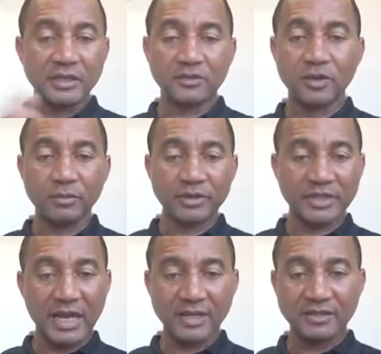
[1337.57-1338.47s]
it's going to be
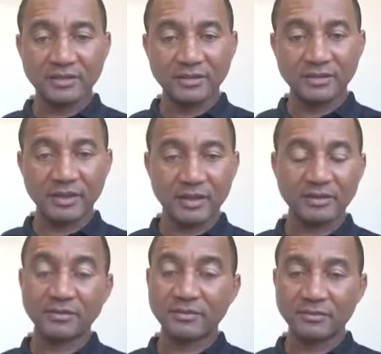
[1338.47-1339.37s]
taxed at,
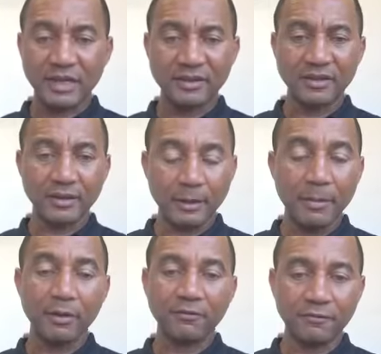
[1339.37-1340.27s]
I think,
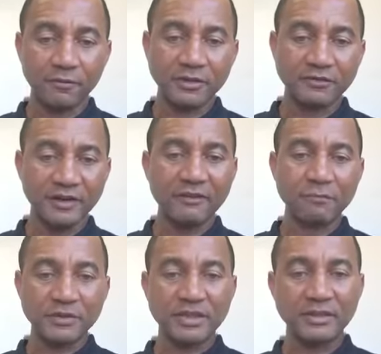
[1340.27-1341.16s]
about
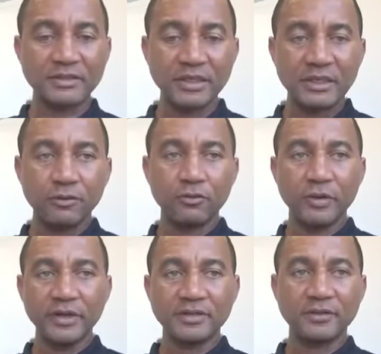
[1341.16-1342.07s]
45%
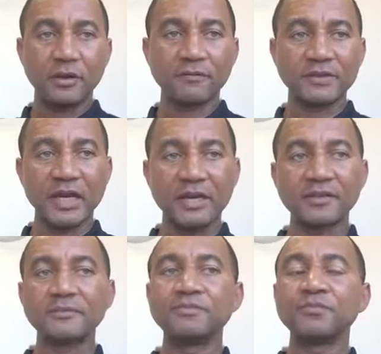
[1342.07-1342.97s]
rates of
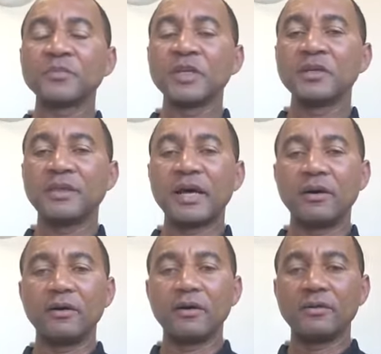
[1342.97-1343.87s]
tax.
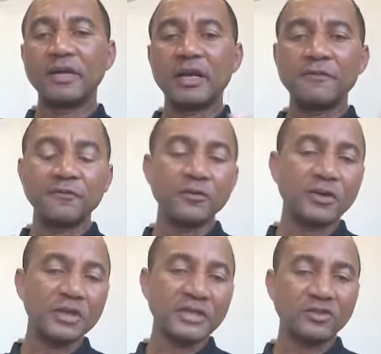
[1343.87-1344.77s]
Now, there are a few
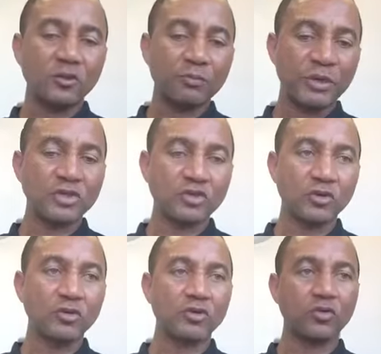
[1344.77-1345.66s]
things that your
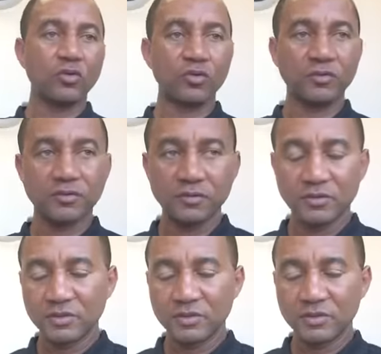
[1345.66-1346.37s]
pension growth